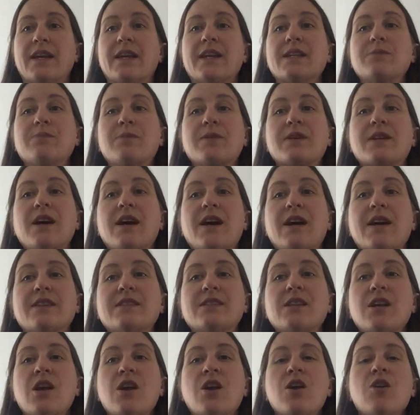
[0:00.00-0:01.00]
It's
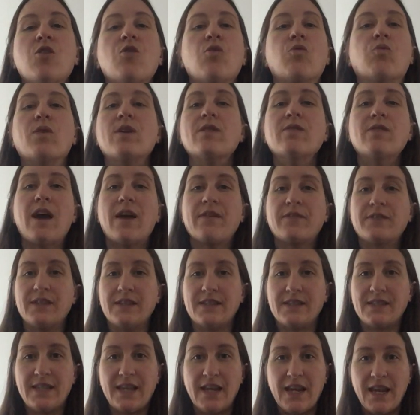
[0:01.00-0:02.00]
because we don't have to
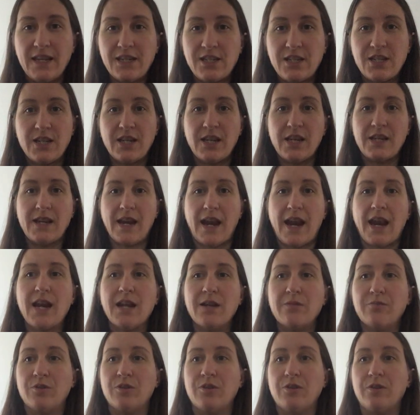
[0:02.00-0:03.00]
teach an
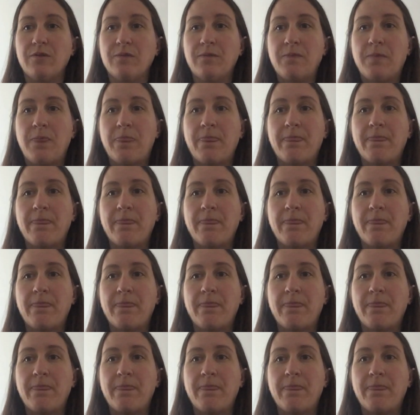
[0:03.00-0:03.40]
animal